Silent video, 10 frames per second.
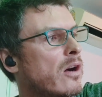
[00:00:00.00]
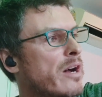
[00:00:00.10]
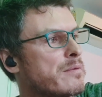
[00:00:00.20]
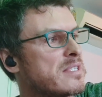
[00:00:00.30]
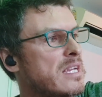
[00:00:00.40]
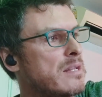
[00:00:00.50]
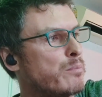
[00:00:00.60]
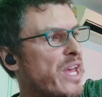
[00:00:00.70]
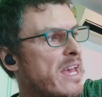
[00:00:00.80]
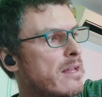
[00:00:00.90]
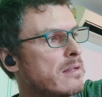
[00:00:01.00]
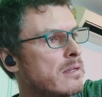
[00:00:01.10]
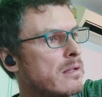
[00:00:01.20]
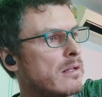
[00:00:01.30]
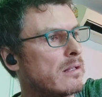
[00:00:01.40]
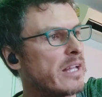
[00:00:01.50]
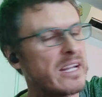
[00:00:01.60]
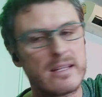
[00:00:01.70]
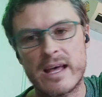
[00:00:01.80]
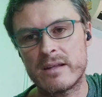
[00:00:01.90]
I was in bed
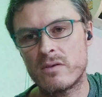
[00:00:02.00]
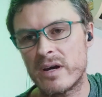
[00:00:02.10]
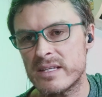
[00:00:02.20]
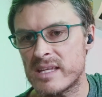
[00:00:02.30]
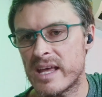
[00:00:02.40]
later that night,